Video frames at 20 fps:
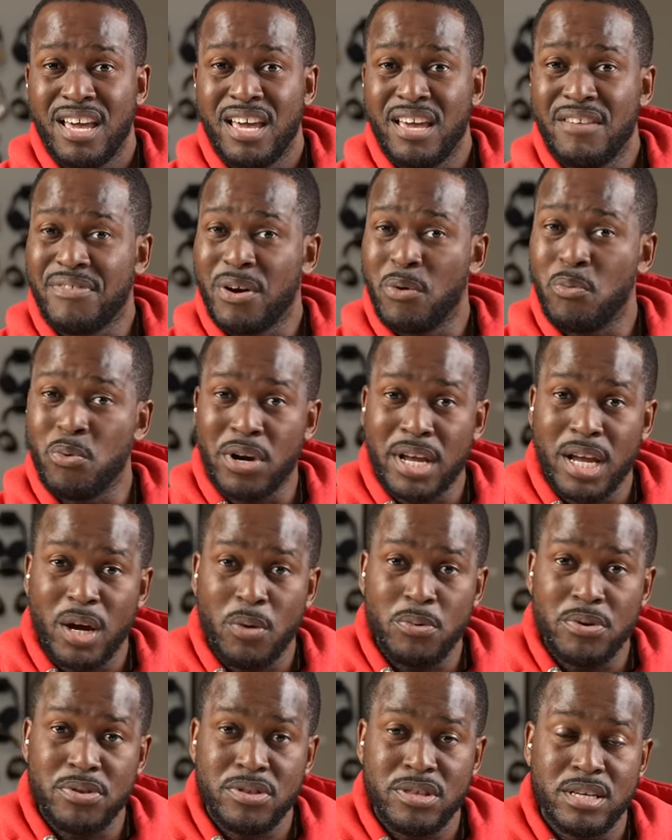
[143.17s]
If I work
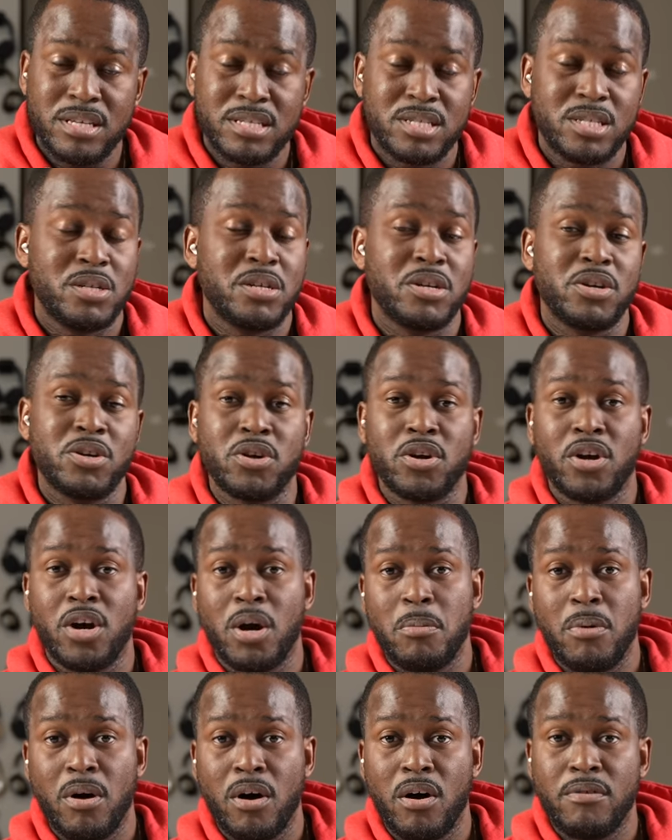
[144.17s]
out with this, they're gonna
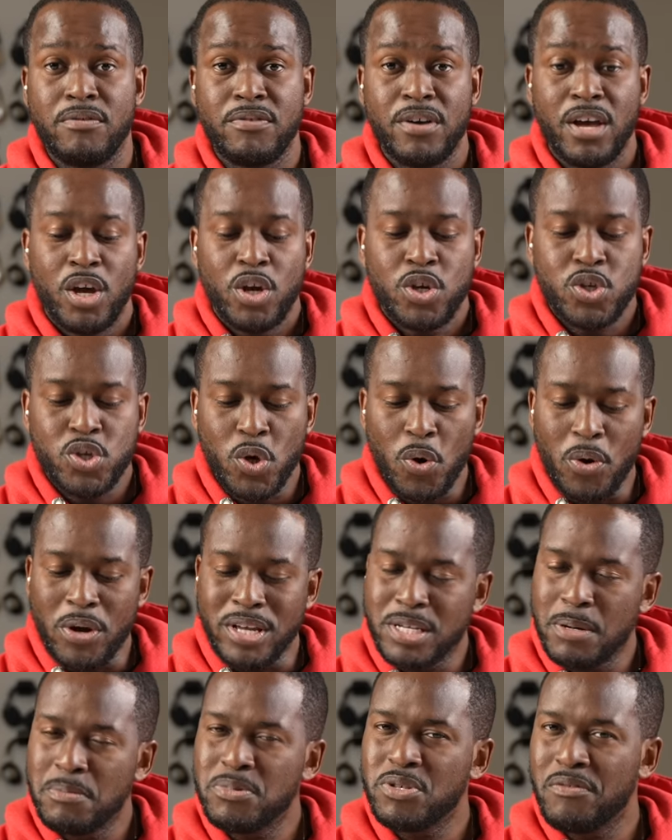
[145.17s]
come off. So
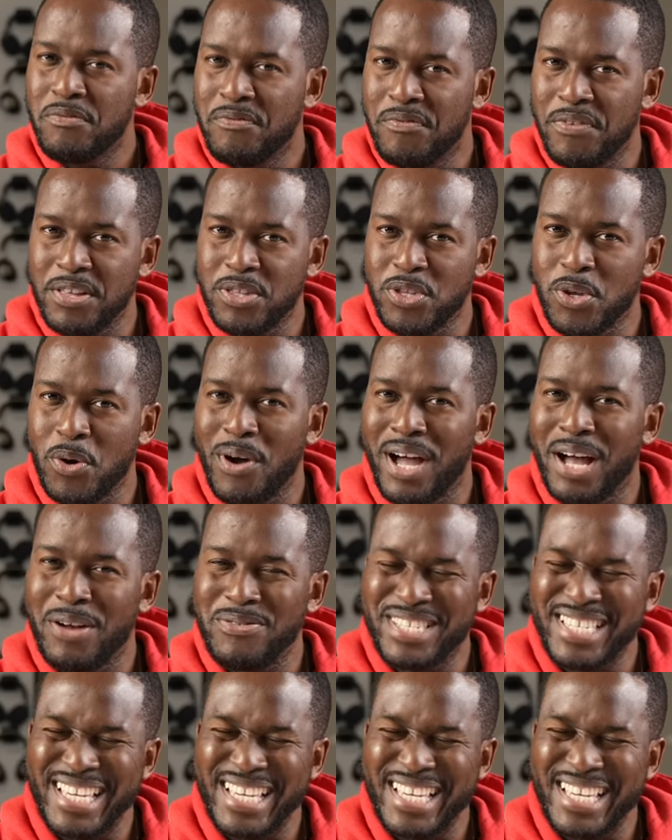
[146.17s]
in terms of fit though, I would